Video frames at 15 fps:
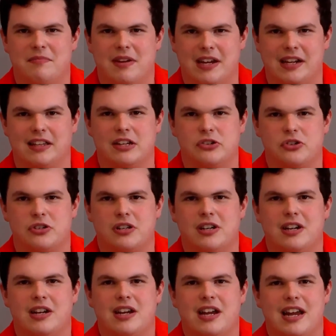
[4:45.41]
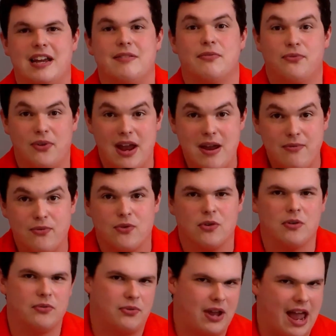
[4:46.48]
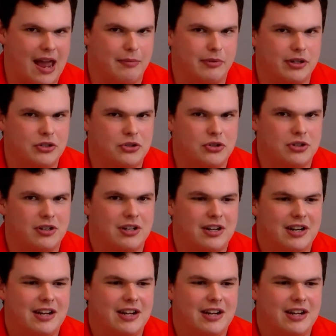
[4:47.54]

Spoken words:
English in favor of cabbage,